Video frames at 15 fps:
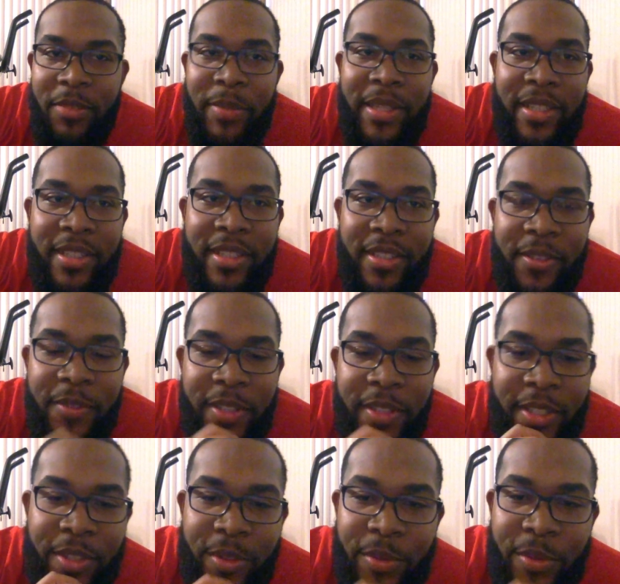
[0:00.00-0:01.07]
making this
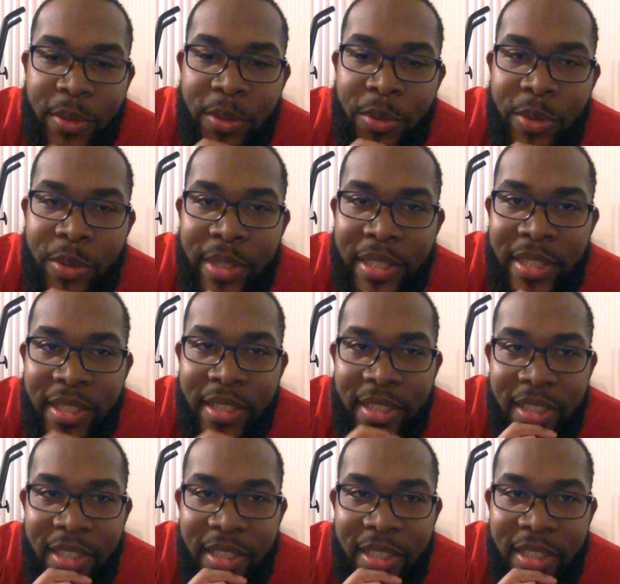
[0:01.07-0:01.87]
video real quick.